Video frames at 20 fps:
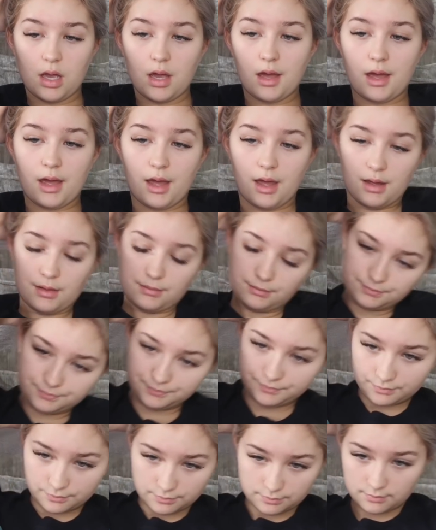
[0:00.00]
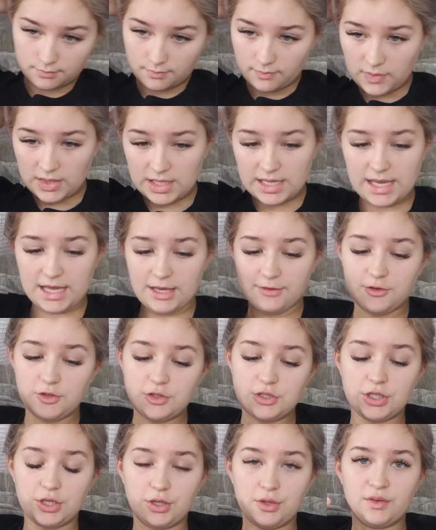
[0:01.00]
If you
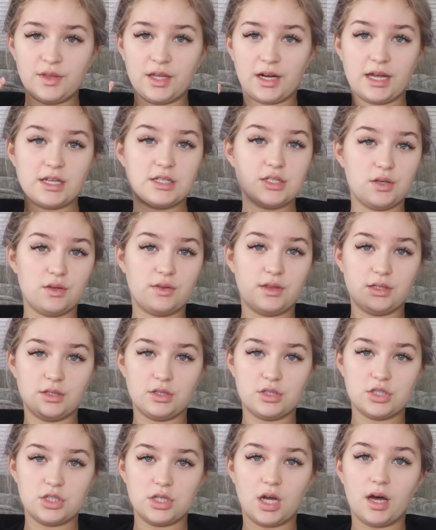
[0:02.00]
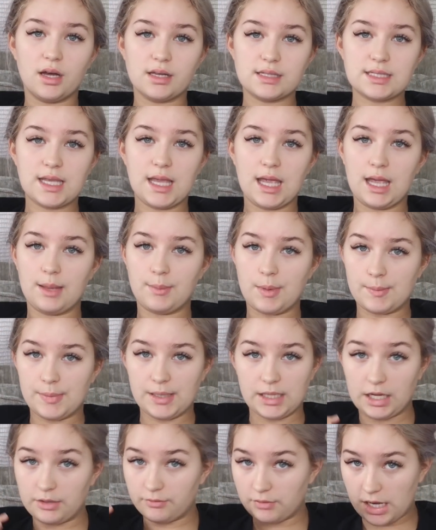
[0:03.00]
do, then I do think you should ask him and be
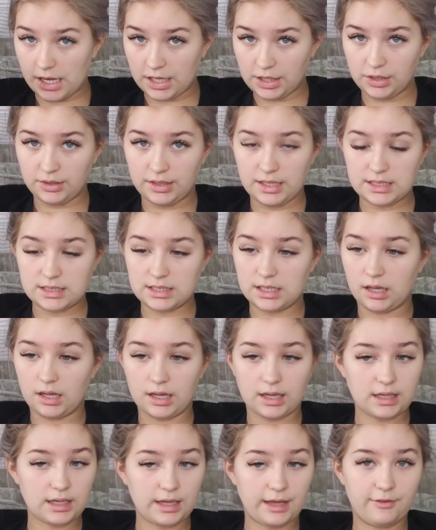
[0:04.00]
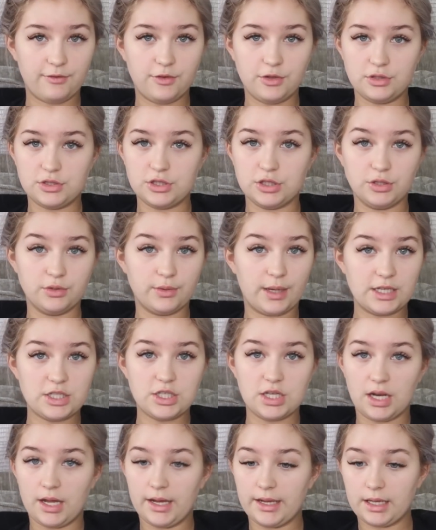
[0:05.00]
like, right, you need to like, if you do
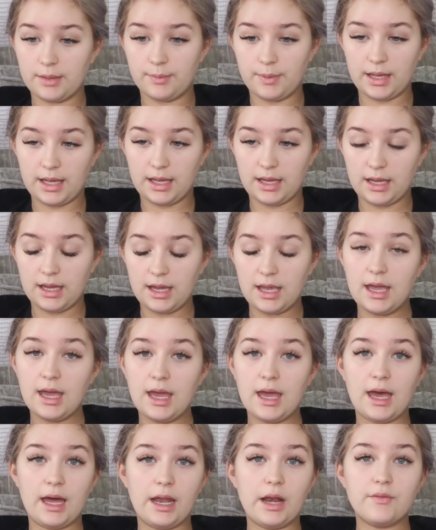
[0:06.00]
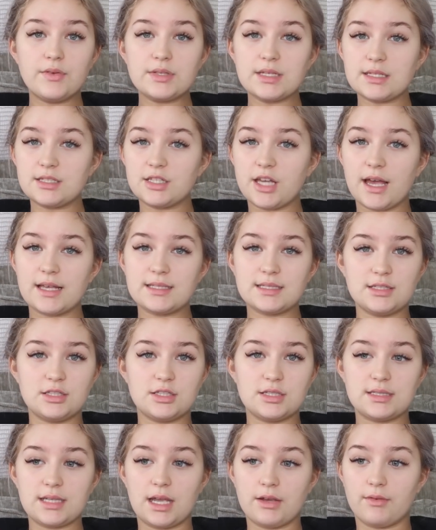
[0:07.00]
actually like me, and if he says yes, then
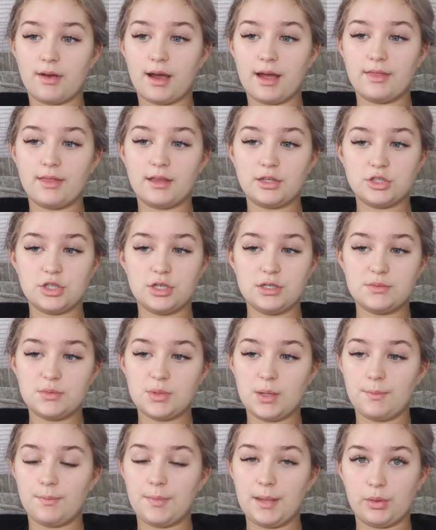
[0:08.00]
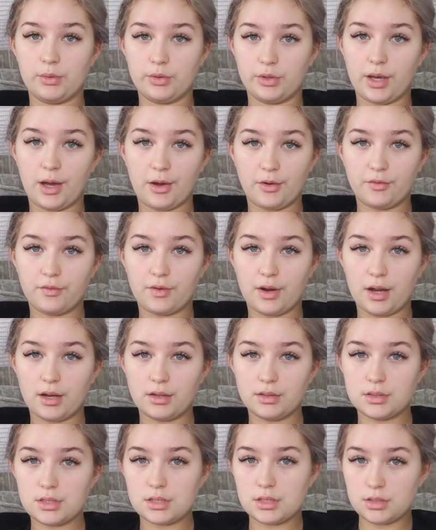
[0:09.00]
just say, right, then choose between me or your
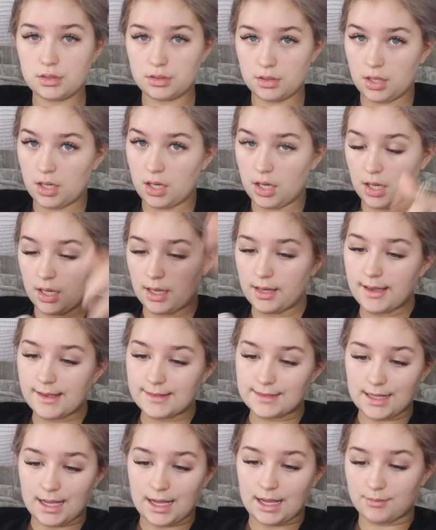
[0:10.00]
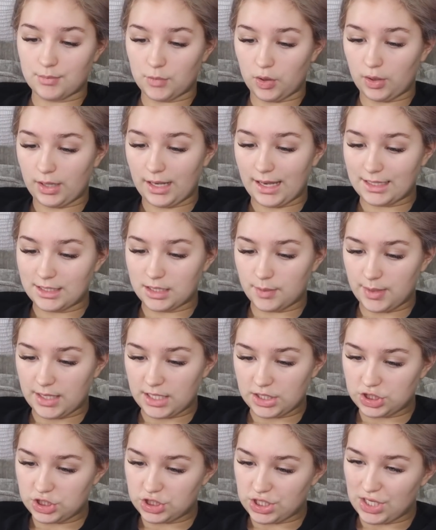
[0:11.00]
girlfriend, because I'm not letting you be
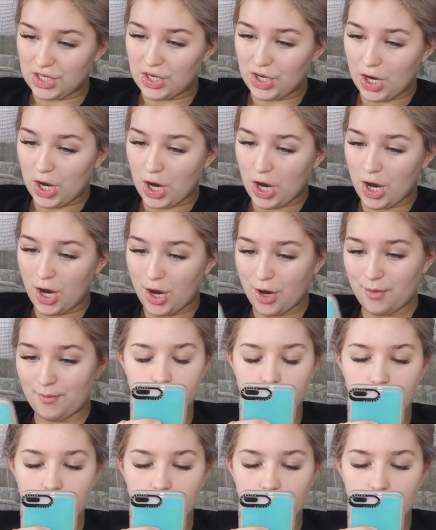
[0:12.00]
a cheater.